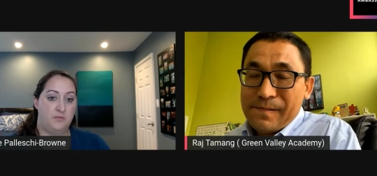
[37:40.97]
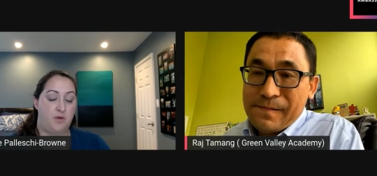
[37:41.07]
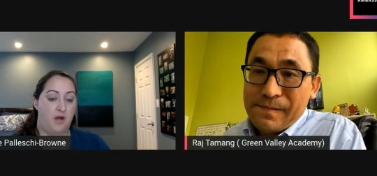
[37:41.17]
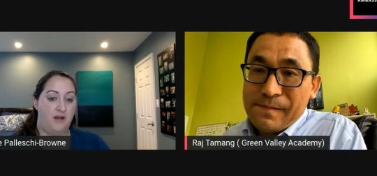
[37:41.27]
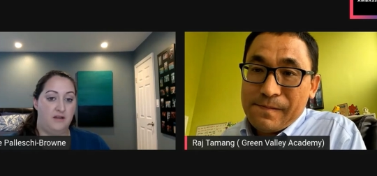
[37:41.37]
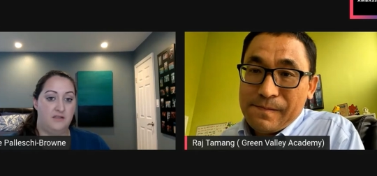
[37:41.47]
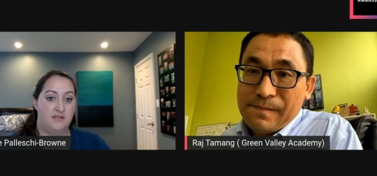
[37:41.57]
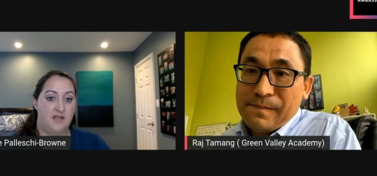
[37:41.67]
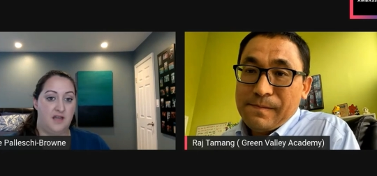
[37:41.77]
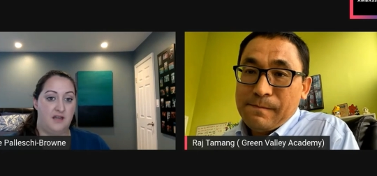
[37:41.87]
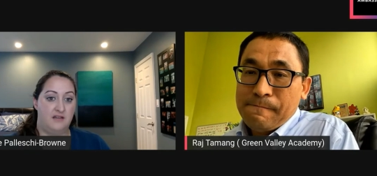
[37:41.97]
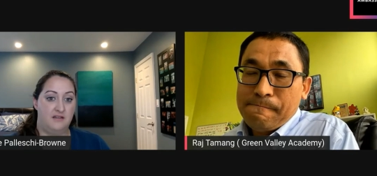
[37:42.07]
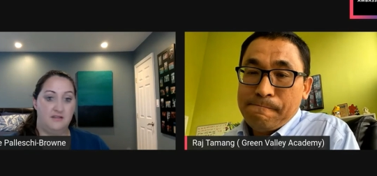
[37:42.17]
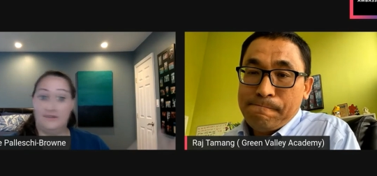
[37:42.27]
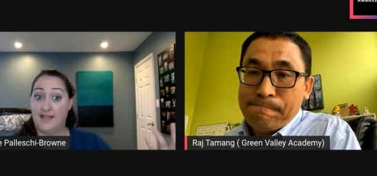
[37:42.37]
Speaker 1: a product that
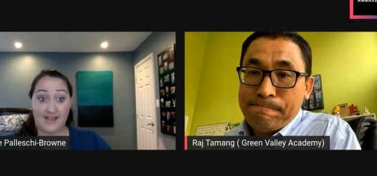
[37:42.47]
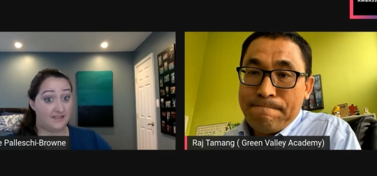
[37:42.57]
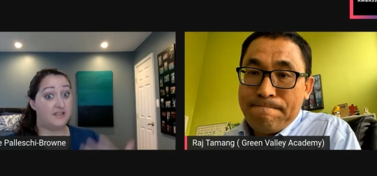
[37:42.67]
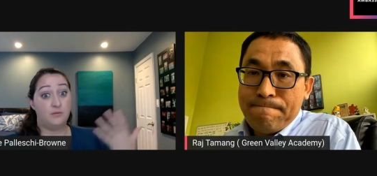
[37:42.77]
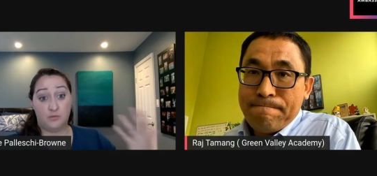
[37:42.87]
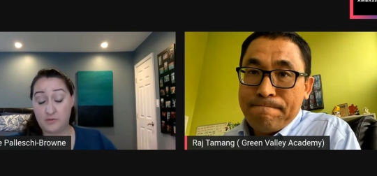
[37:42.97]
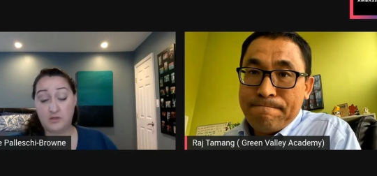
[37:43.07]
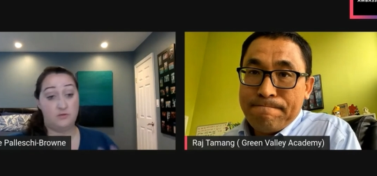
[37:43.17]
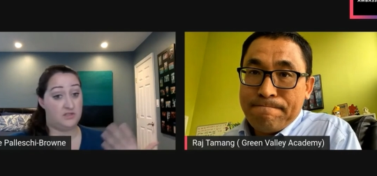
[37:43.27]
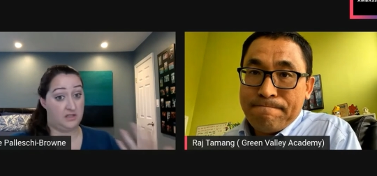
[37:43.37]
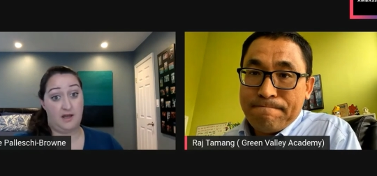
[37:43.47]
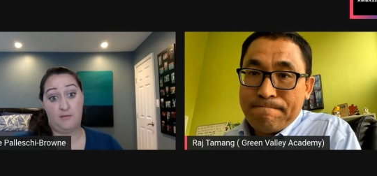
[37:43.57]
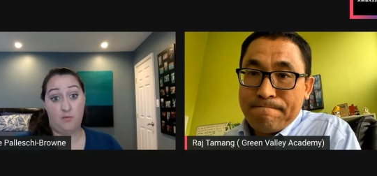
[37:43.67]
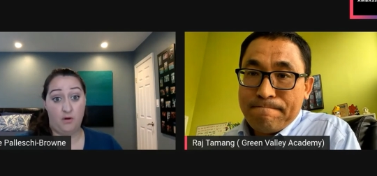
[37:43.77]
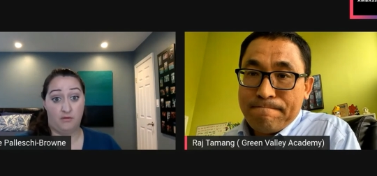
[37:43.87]
likely will be used a lot
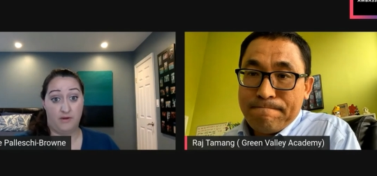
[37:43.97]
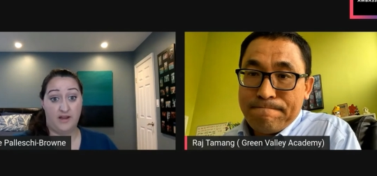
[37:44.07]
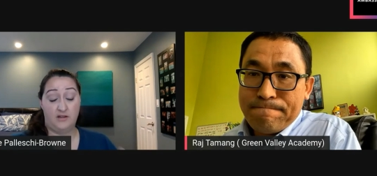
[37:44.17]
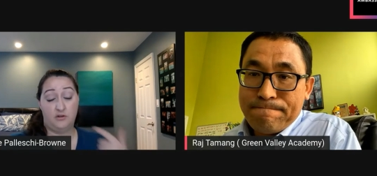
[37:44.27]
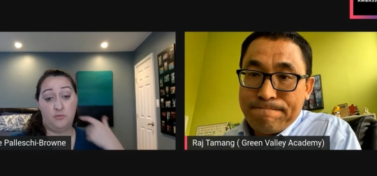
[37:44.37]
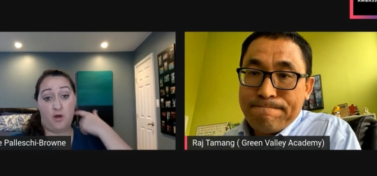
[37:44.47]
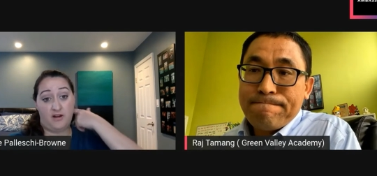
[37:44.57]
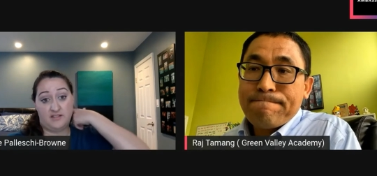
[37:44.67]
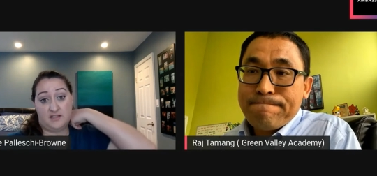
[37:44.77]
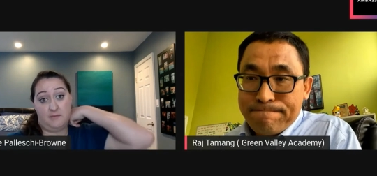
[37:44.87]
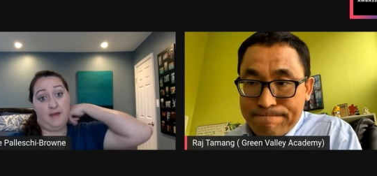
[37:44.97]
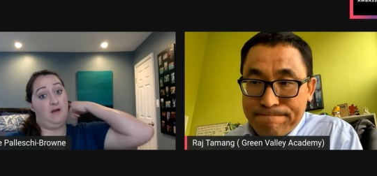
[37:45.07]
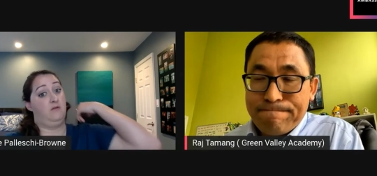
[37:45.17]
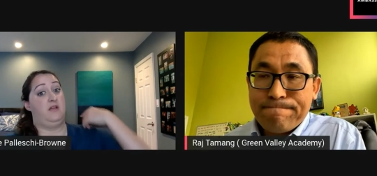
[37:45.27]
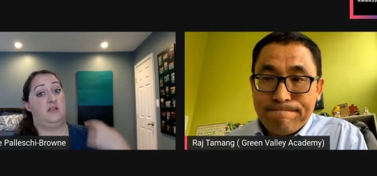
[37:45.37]
more, right? New products come
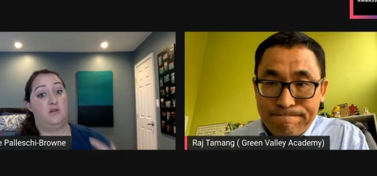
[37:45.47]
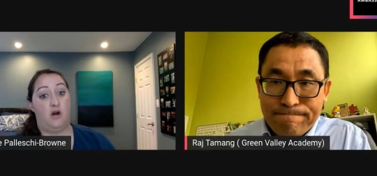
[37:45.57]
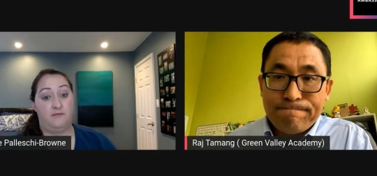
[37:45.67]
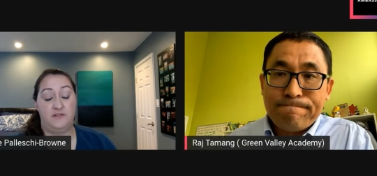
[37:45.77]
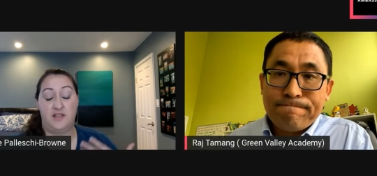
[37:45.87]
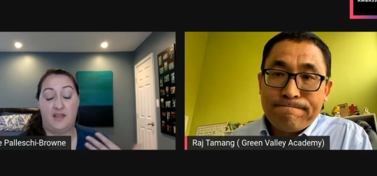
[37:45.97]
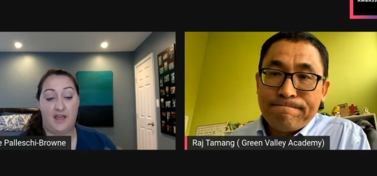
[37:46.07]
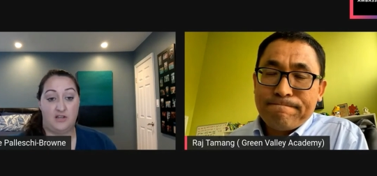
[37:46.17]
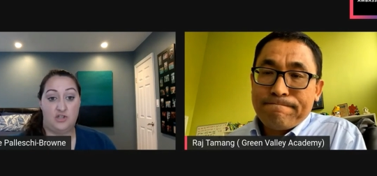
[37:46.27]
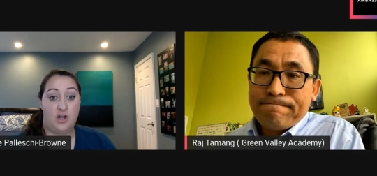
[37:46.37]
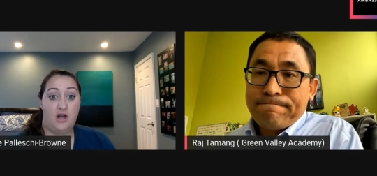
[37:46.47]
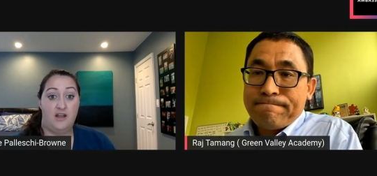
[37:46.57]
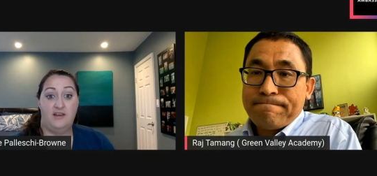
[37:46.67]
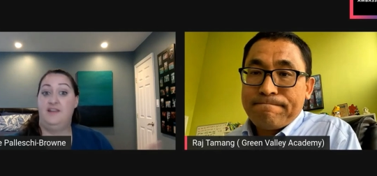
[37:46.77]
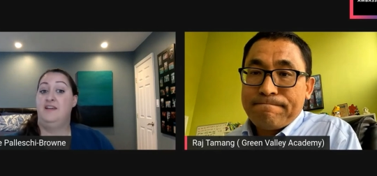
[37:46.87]
out, and often they catch
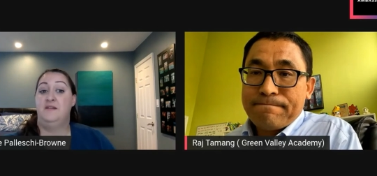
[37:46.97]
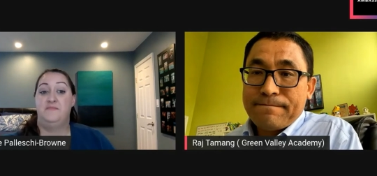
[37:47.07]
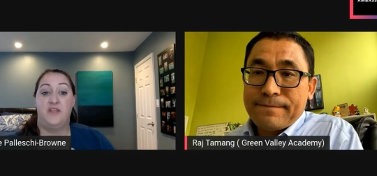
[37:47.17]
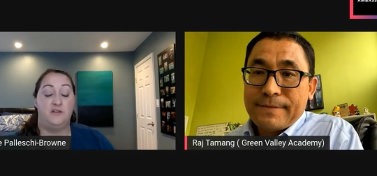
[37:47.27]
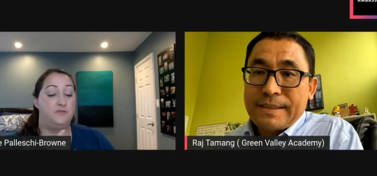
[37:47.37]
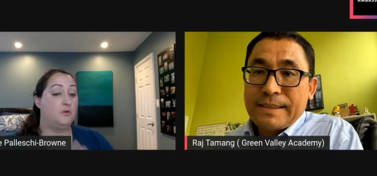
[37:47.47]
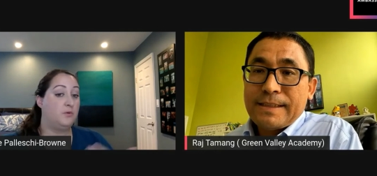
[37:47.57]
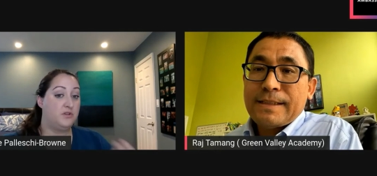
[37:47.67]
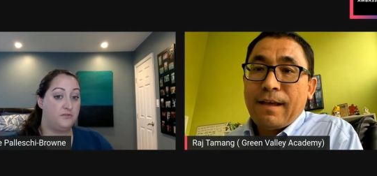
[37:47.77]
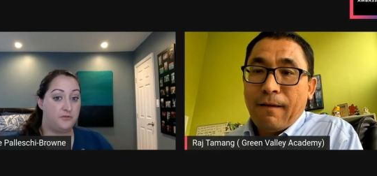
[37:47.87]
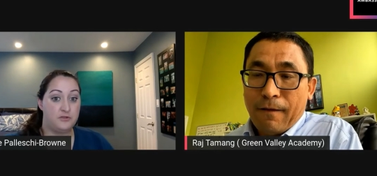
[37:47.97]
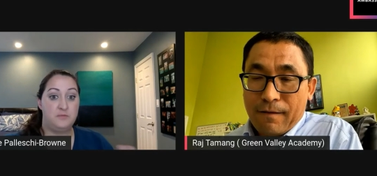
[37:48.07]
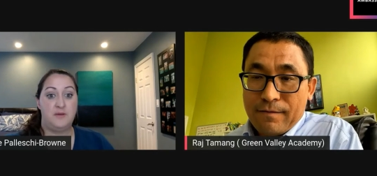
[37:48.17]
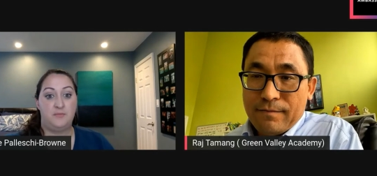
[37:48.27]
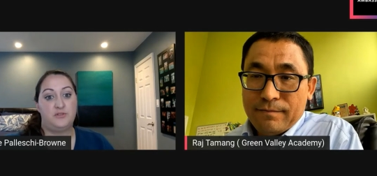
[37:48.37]
on and if you're one of the first
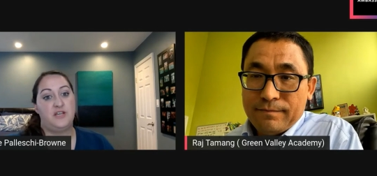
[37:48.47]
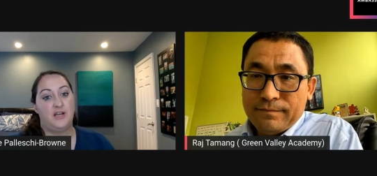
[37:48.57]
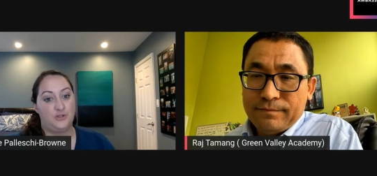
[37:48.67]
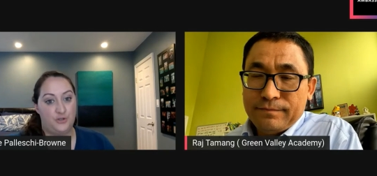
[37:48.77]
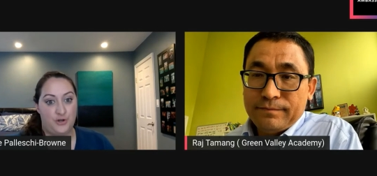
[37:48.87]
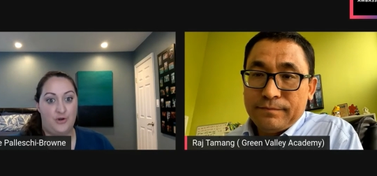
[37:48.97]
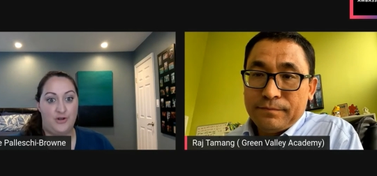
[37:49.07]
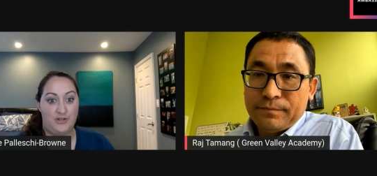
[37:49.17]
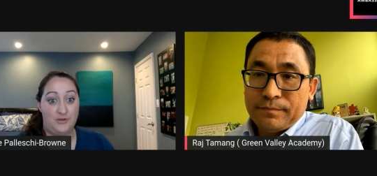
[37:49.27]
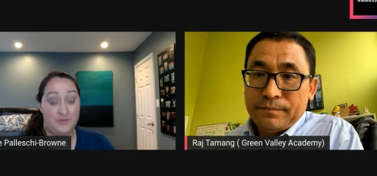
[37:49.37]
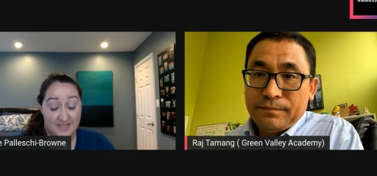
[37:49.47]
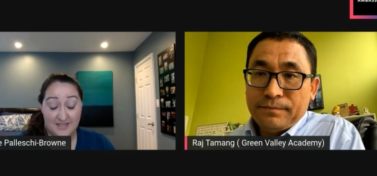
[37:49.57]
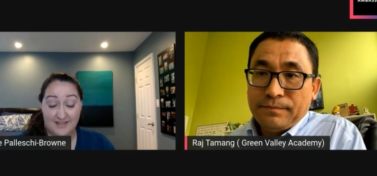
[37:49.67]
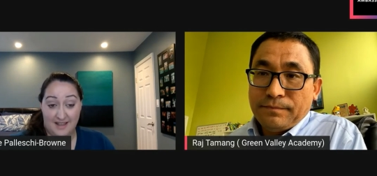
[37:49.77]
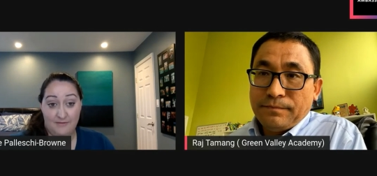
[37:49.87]
people to actually know how to use it
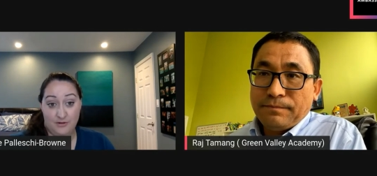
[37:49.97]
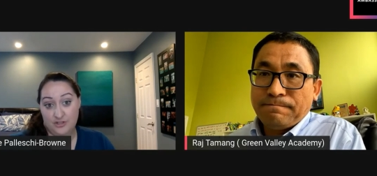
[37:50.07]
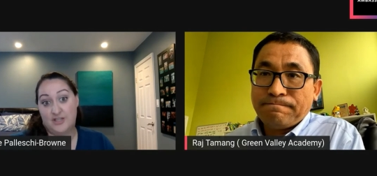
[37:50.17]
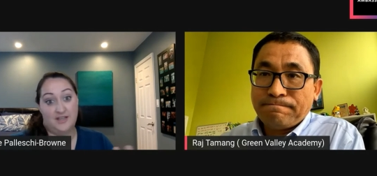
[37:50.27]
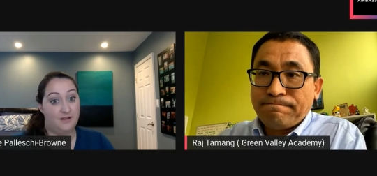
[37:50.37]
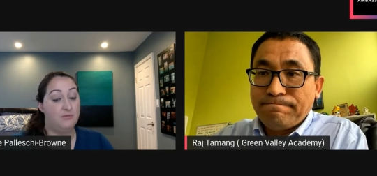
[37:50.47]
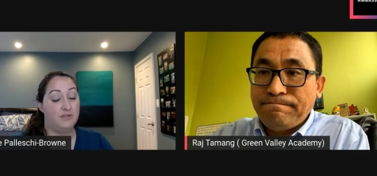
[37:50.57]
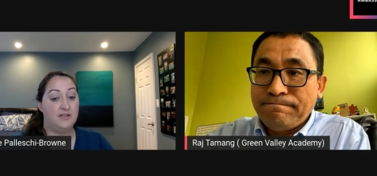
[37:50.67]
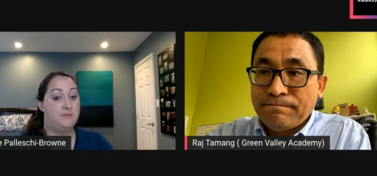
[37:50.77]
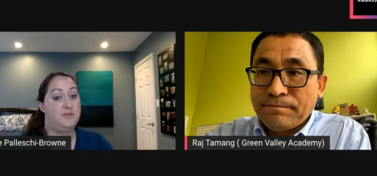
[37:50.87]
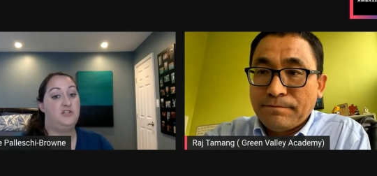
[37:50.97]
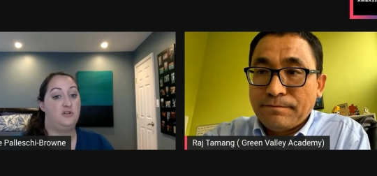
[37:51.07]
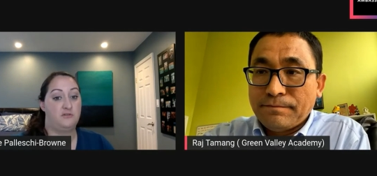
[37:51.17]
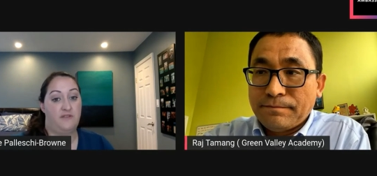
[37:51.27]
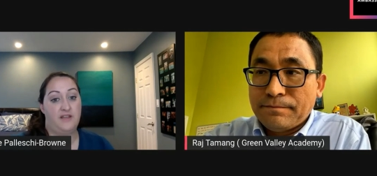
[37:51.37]
and leverage it, mm -hmm. it mm-hmm. really could be to
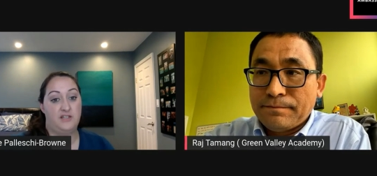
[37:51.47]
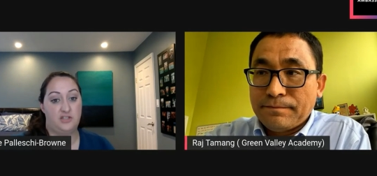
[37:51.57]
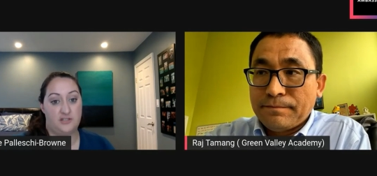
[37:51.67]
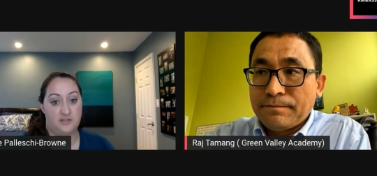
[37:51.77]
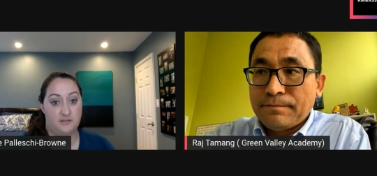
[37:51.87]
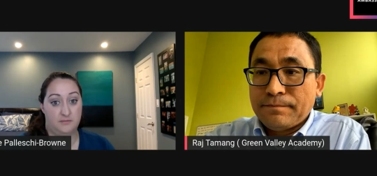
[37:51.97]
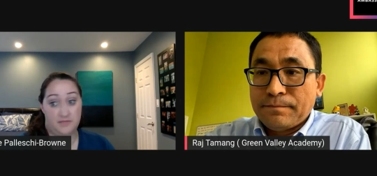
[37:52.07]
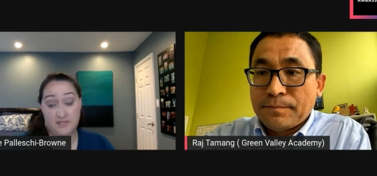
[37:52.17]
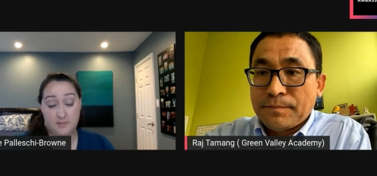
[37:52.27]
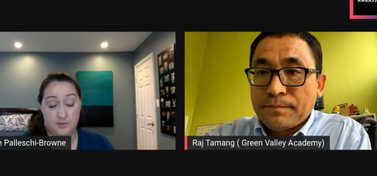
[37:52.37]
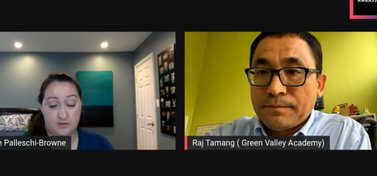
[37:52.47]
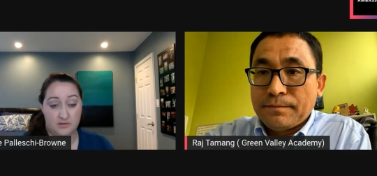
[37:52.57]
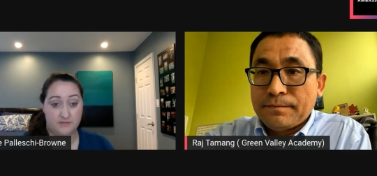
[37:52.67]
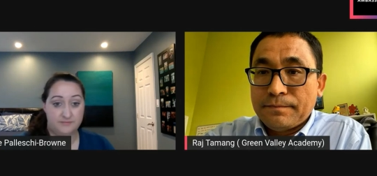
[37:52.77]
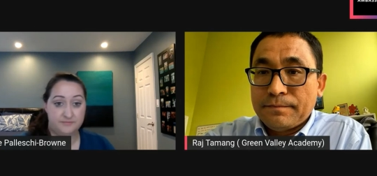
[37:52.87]
your advantage as a business person.